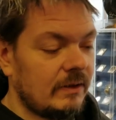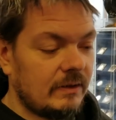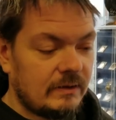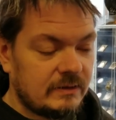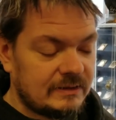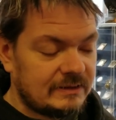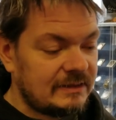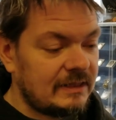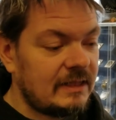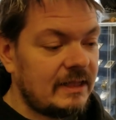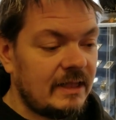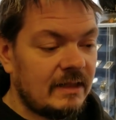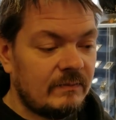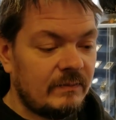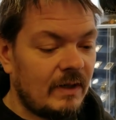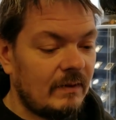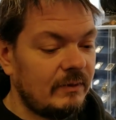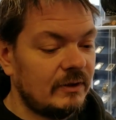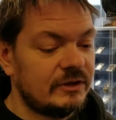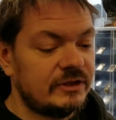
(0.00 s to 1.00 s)
CDN
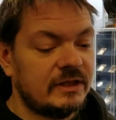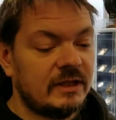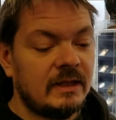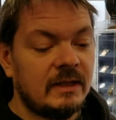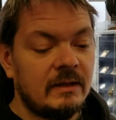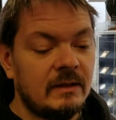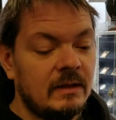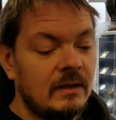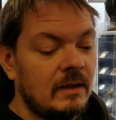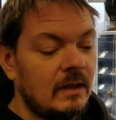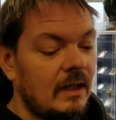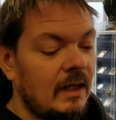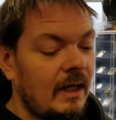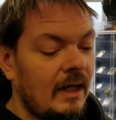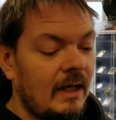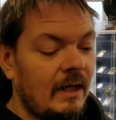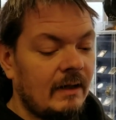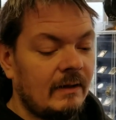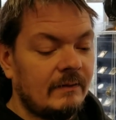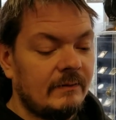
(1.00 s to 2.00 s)
Publishing,
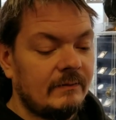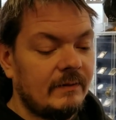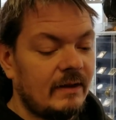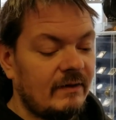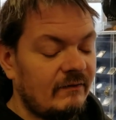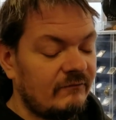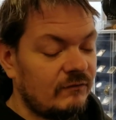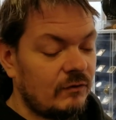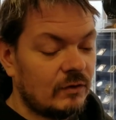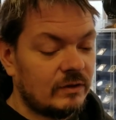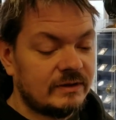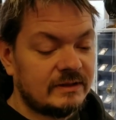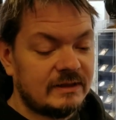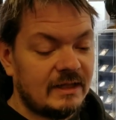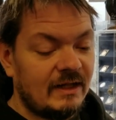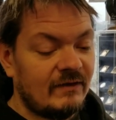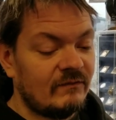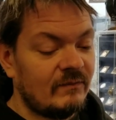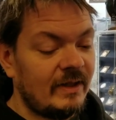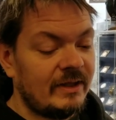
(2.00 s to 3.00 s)
uh, of course, uh,
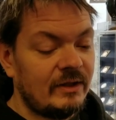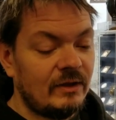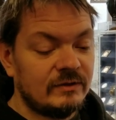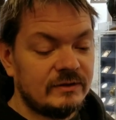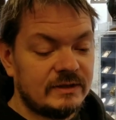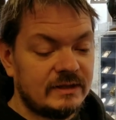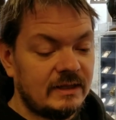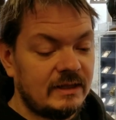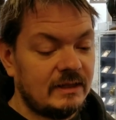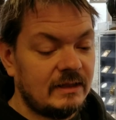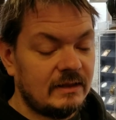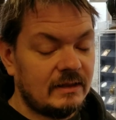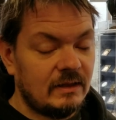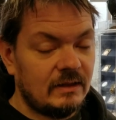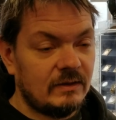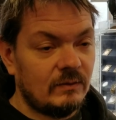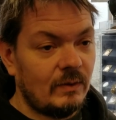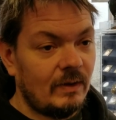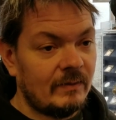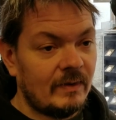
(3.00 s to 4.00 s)
everybody knows the, the,
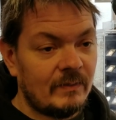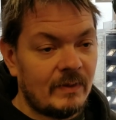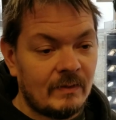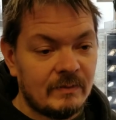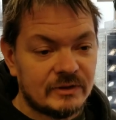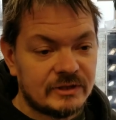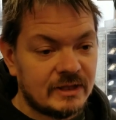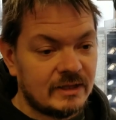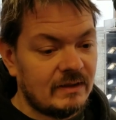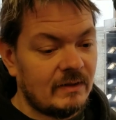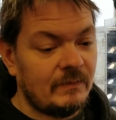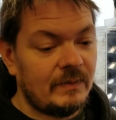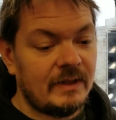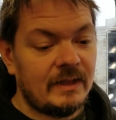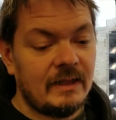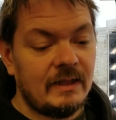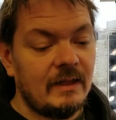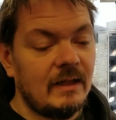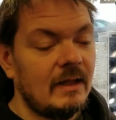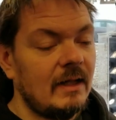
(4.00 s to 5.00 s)
the, Whitman Publishing
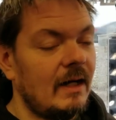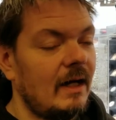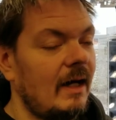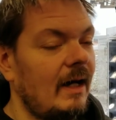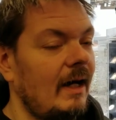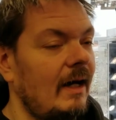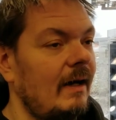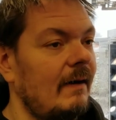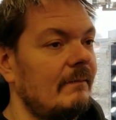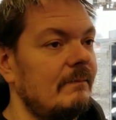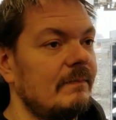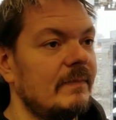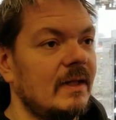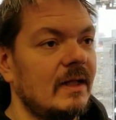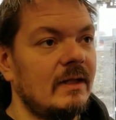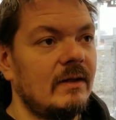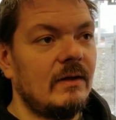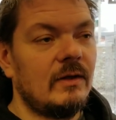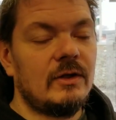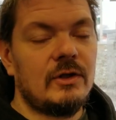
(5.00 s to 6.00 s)
Company, um,
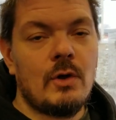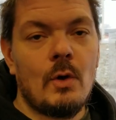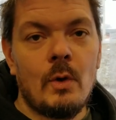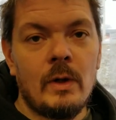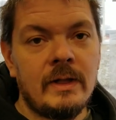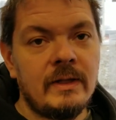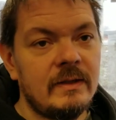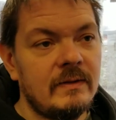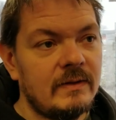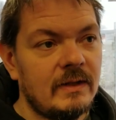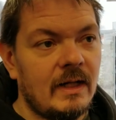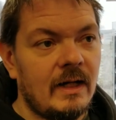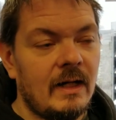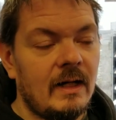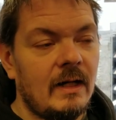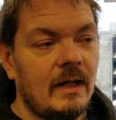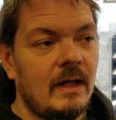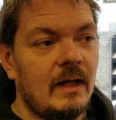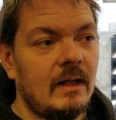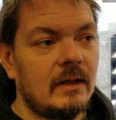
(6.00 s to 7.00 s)
Coin,
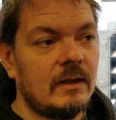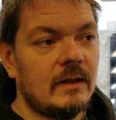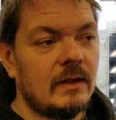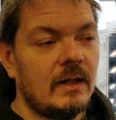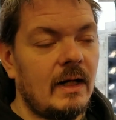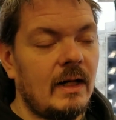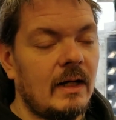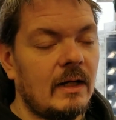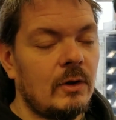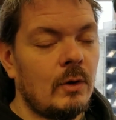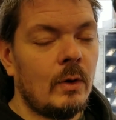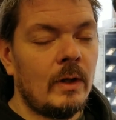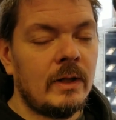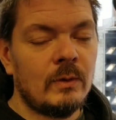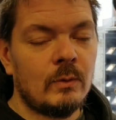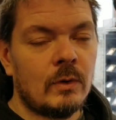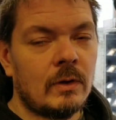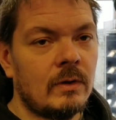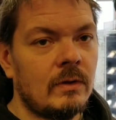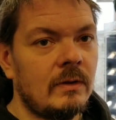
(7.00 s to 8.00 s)
uh, uh, Coin
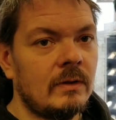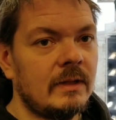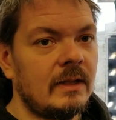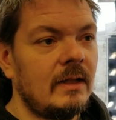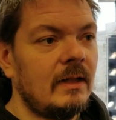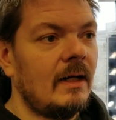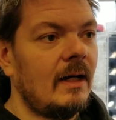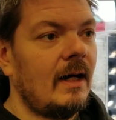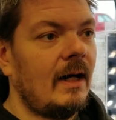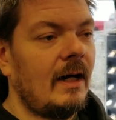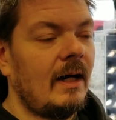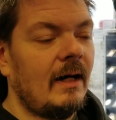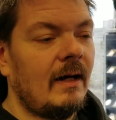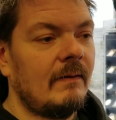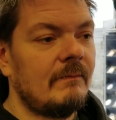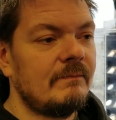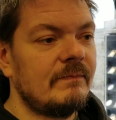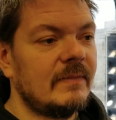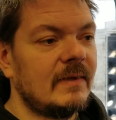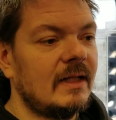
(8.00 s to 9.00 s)
World,
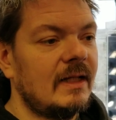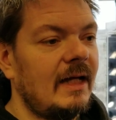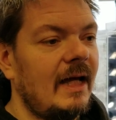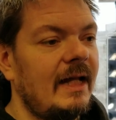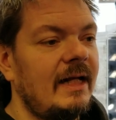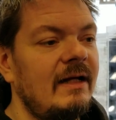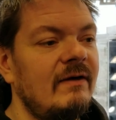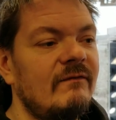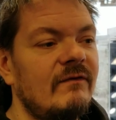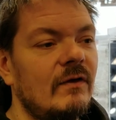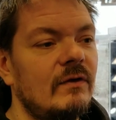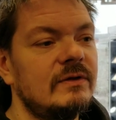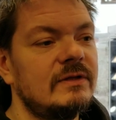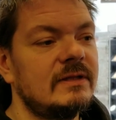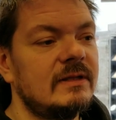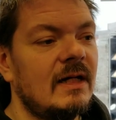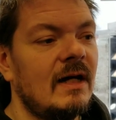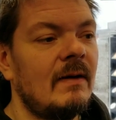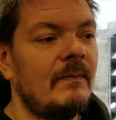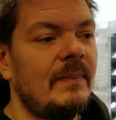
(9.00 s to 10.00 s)
um, any of those
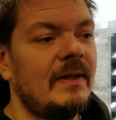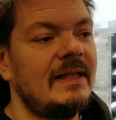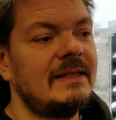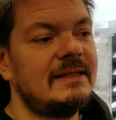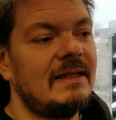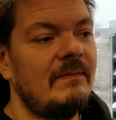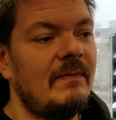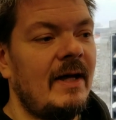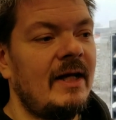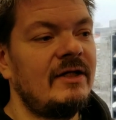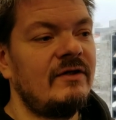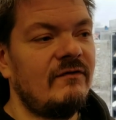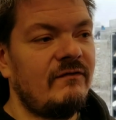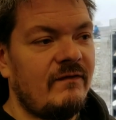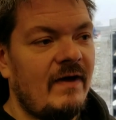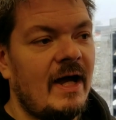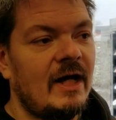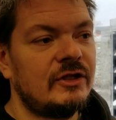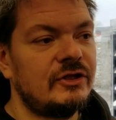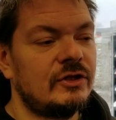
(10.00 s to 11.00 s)
companies that
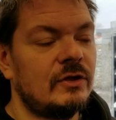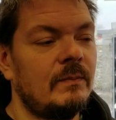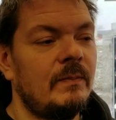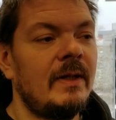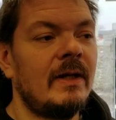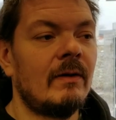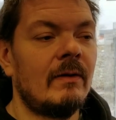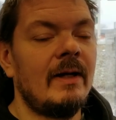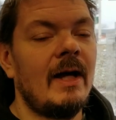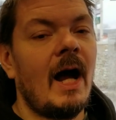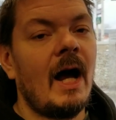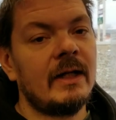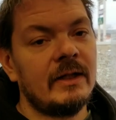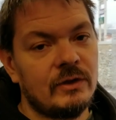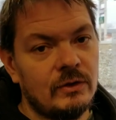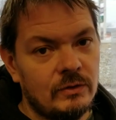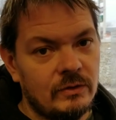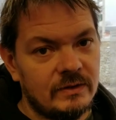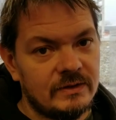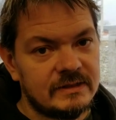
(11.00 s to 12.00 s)
manufacture
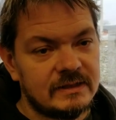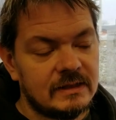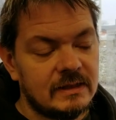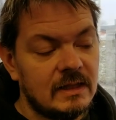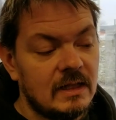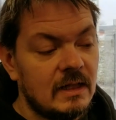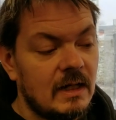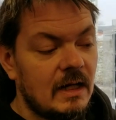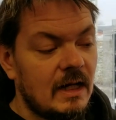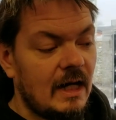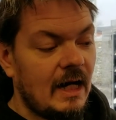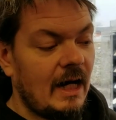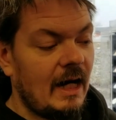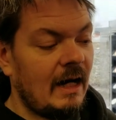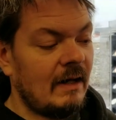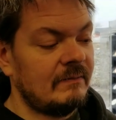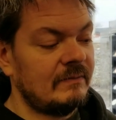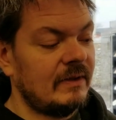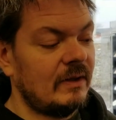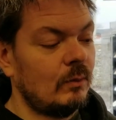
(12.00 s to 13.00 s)
periodicals
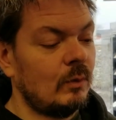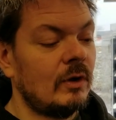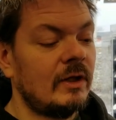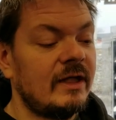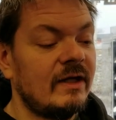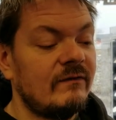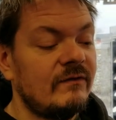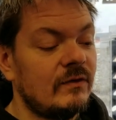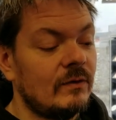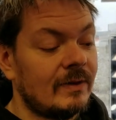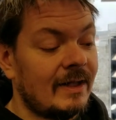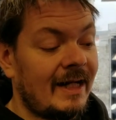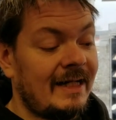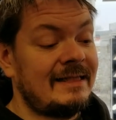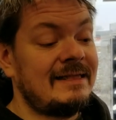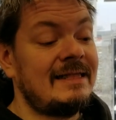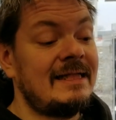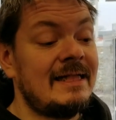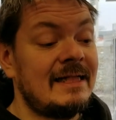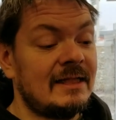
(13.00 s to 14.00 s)
um, will give you an
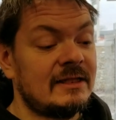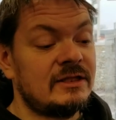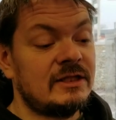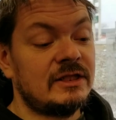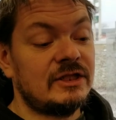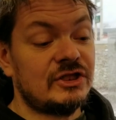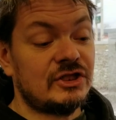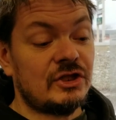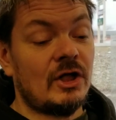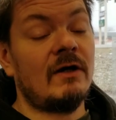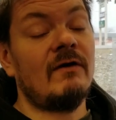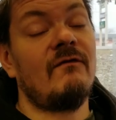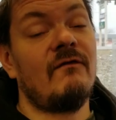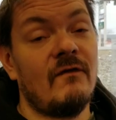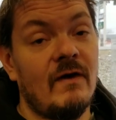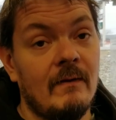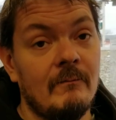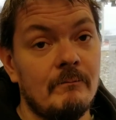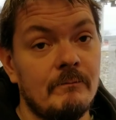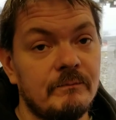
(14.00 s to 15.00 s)
idea to start
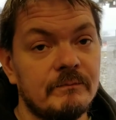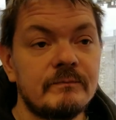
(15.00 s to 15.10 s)
from